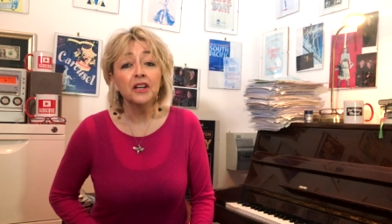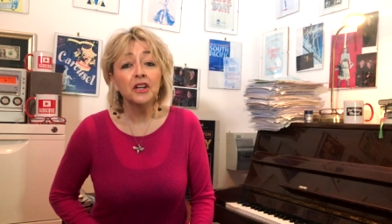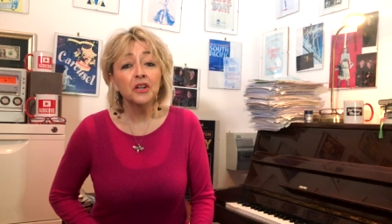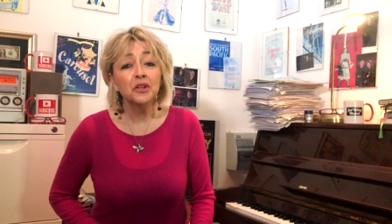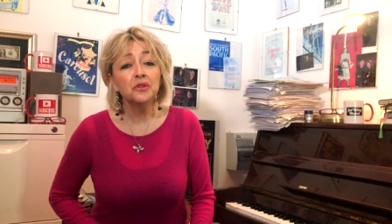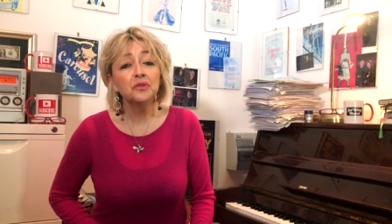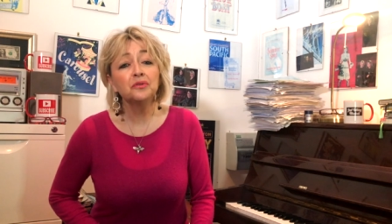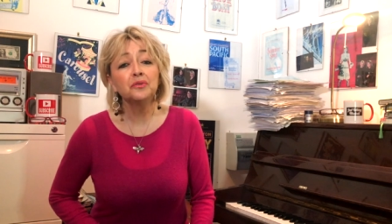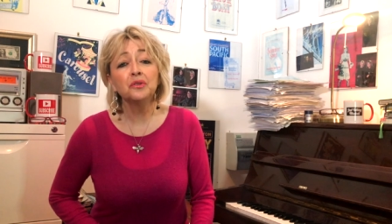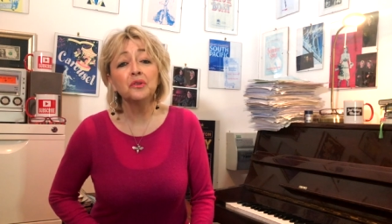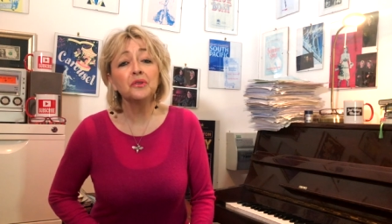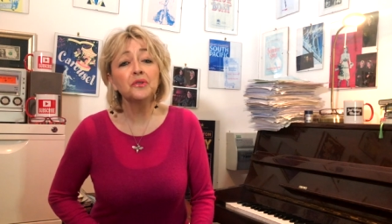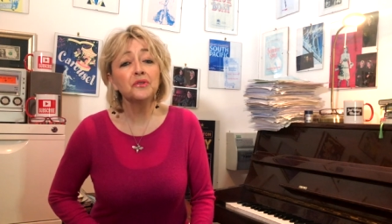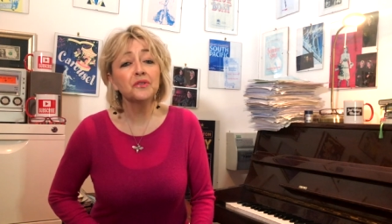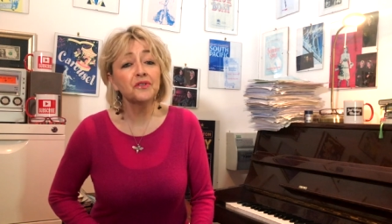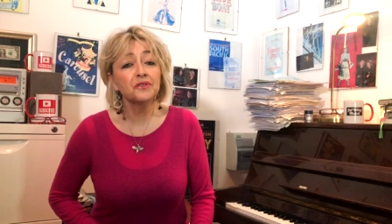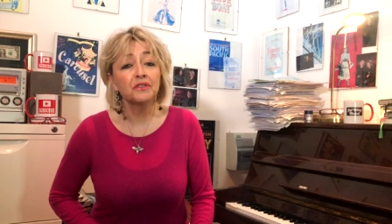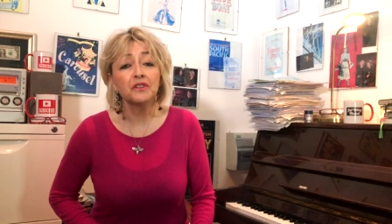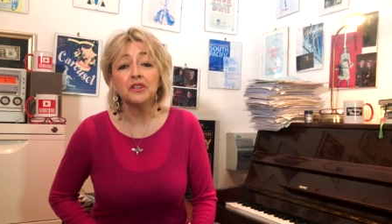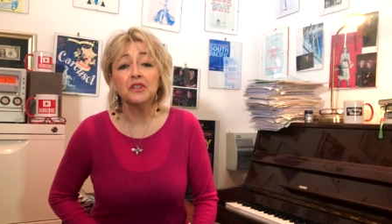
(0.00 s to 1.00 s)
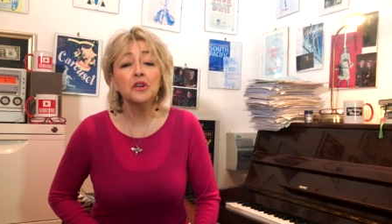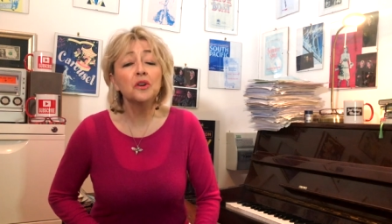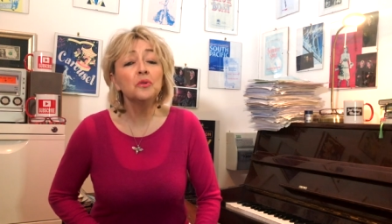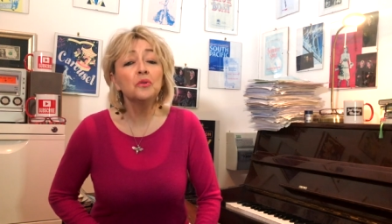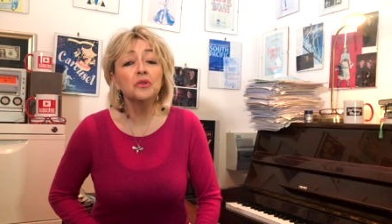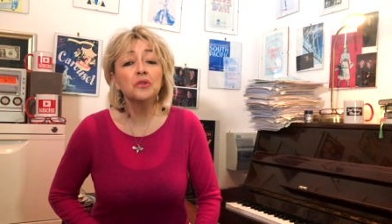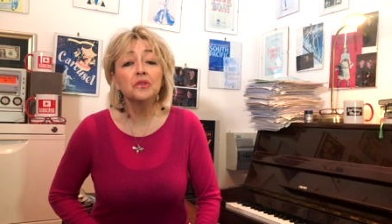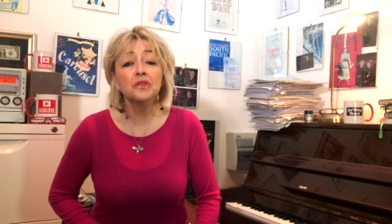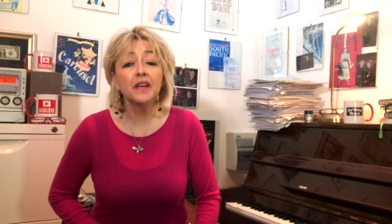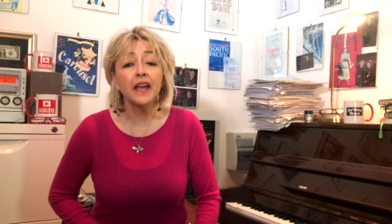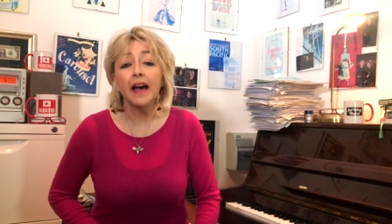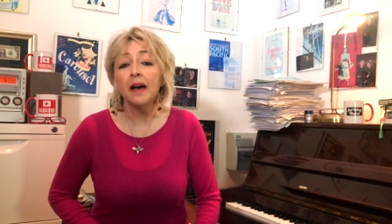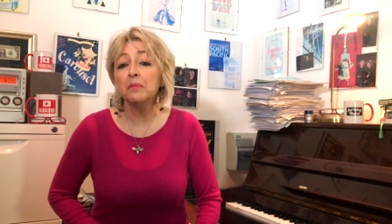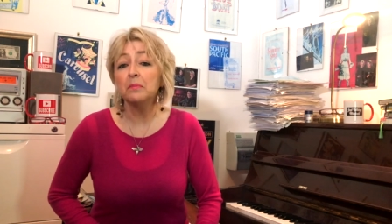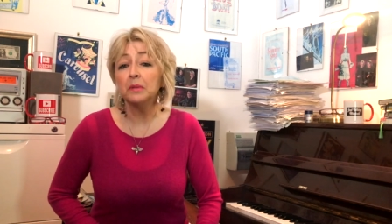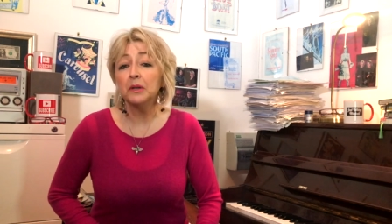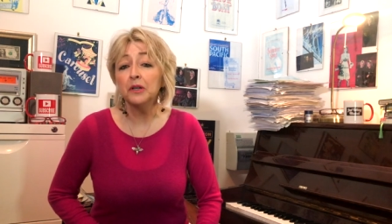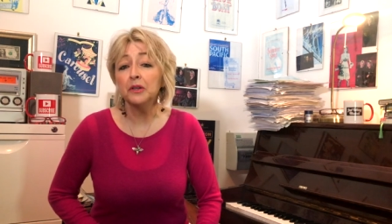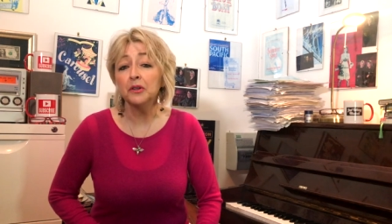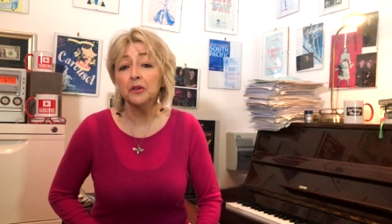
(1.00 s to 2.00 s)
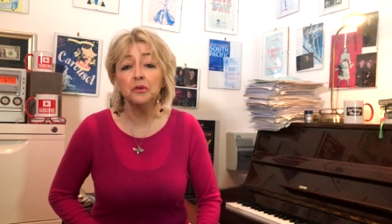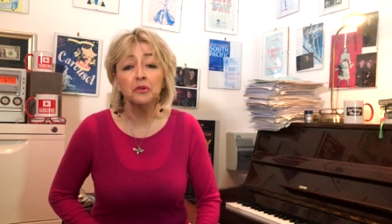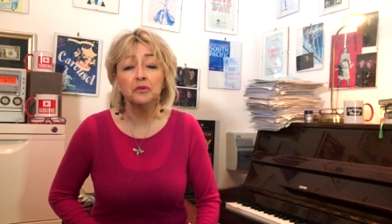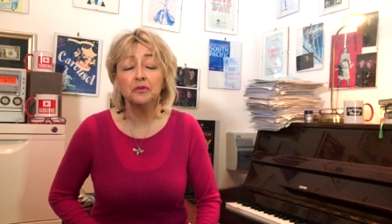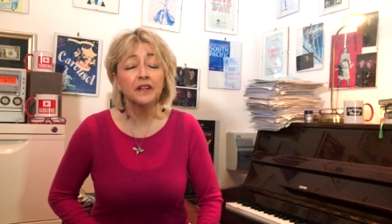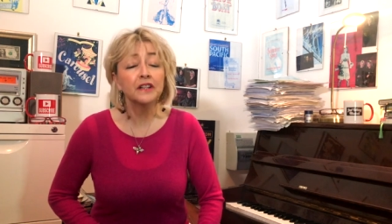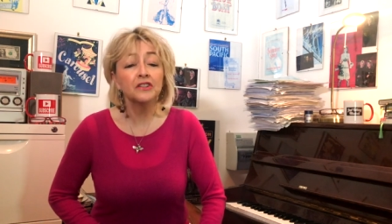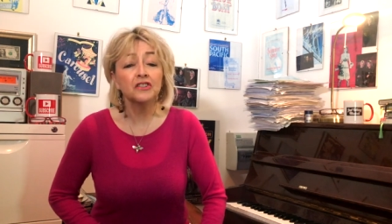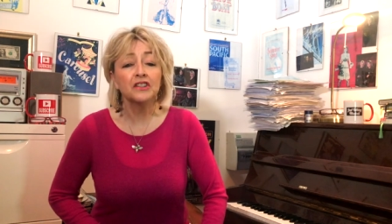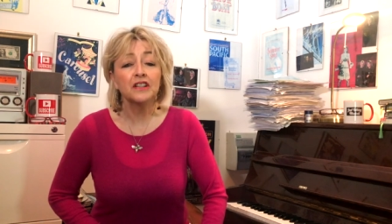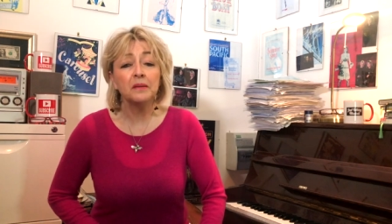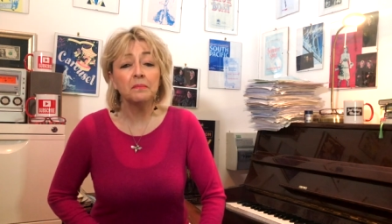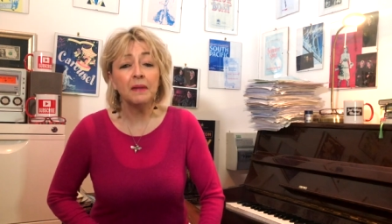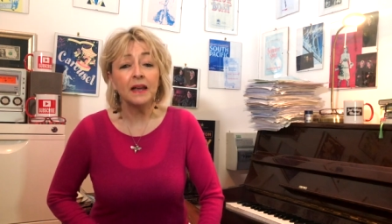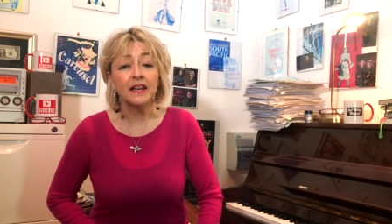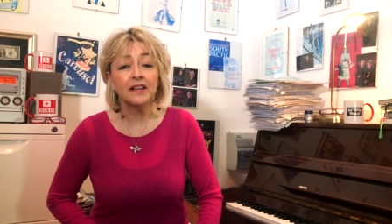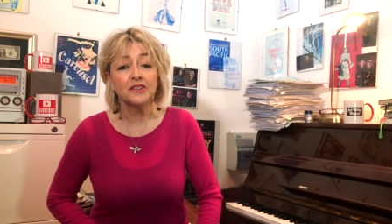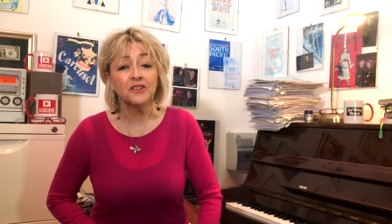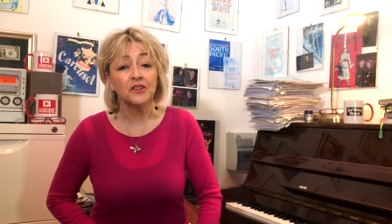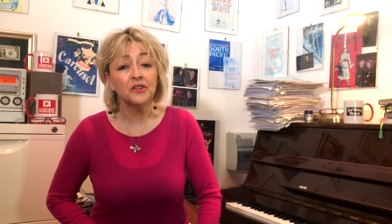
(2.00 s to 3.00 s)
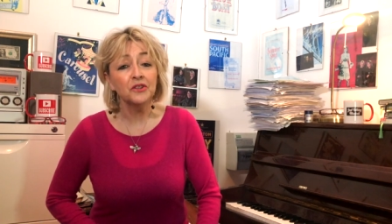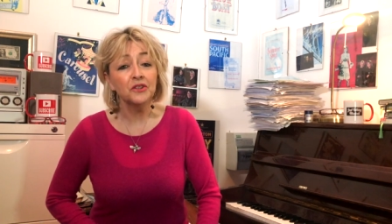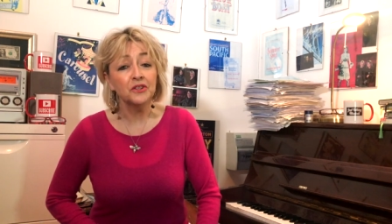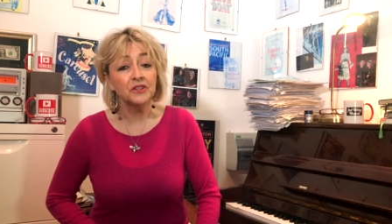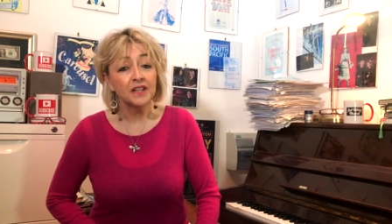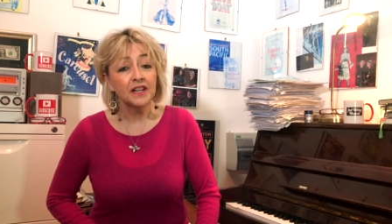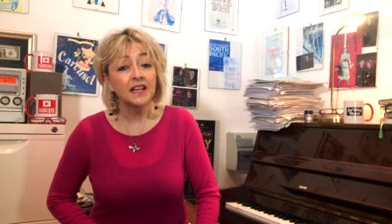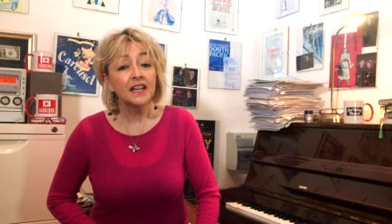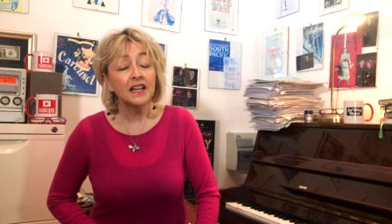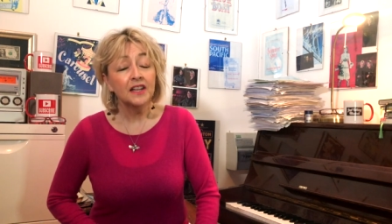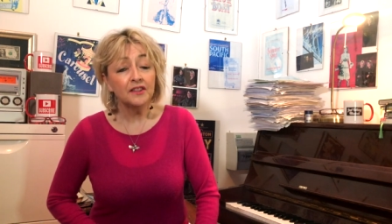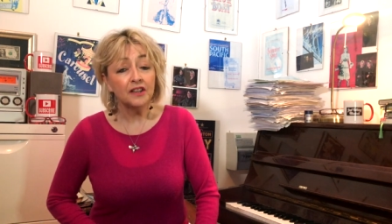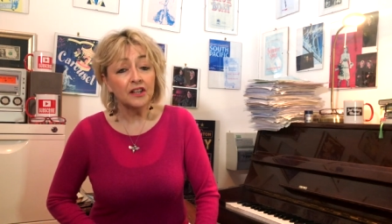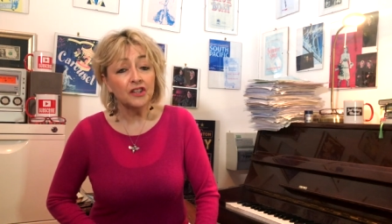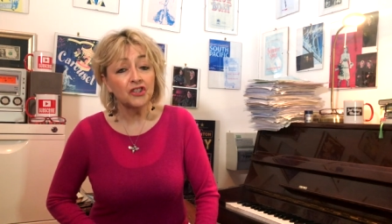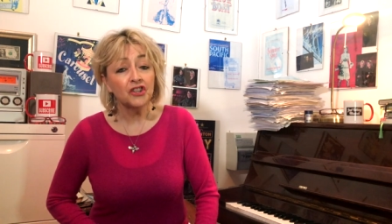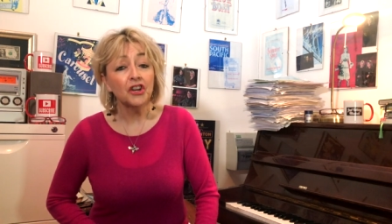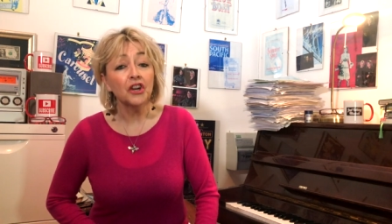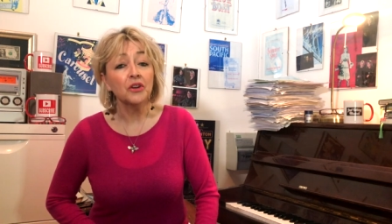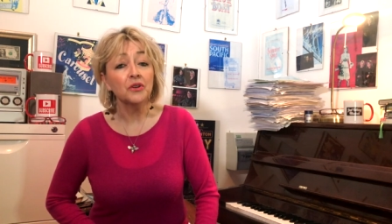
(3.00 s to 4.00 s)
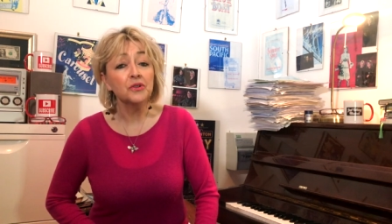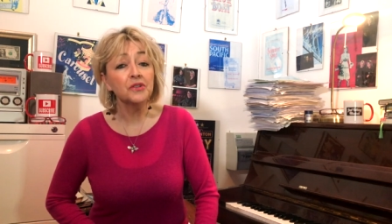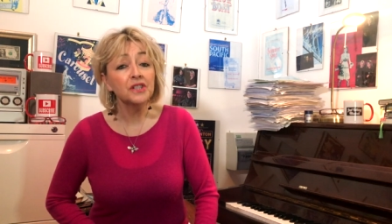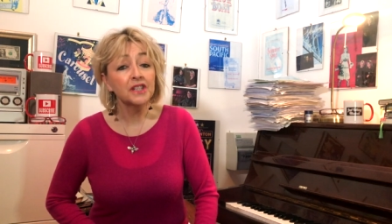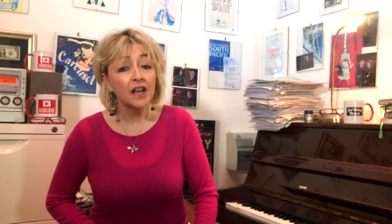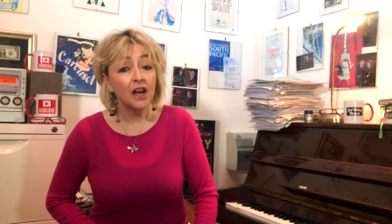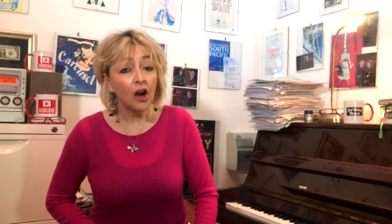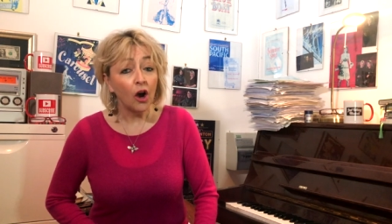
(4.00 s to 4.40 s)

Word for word: who falls for a no-good gambler who eventually makes good, they chose